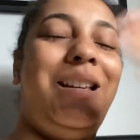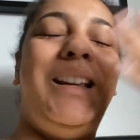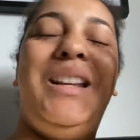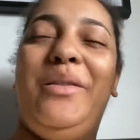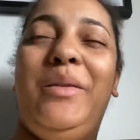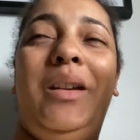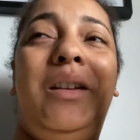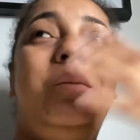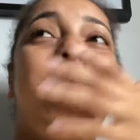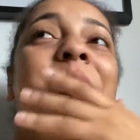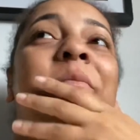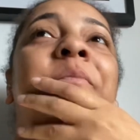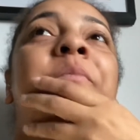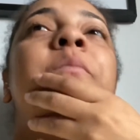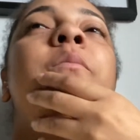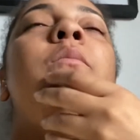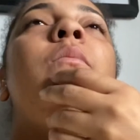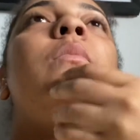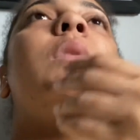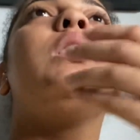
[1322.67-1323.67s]
anyway,
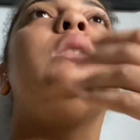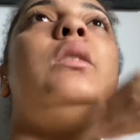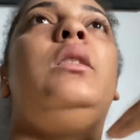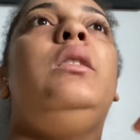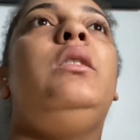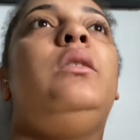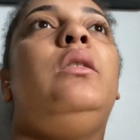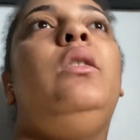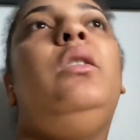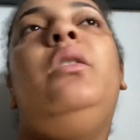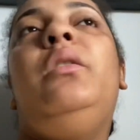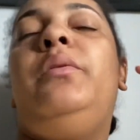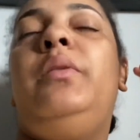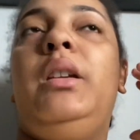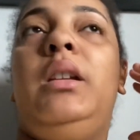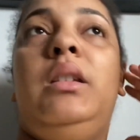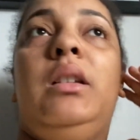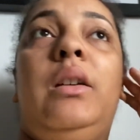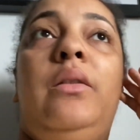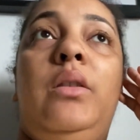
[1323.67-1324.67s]
so there's a lot of
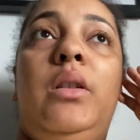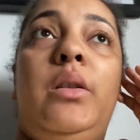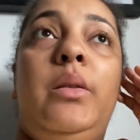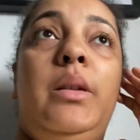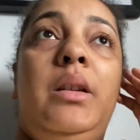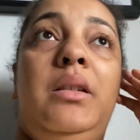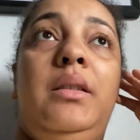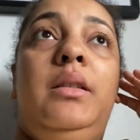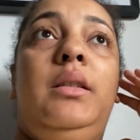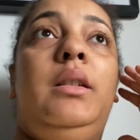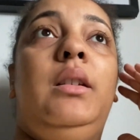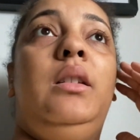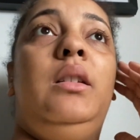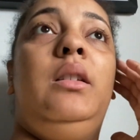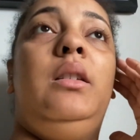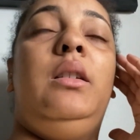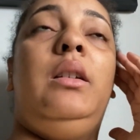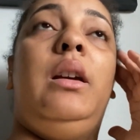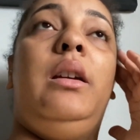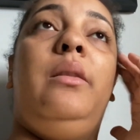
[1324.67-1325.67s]
things I've noticed,
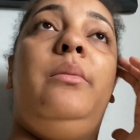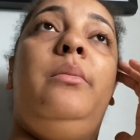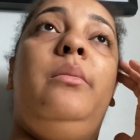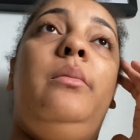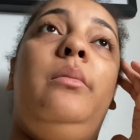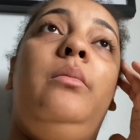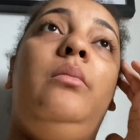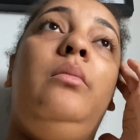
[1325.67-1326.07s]
and um,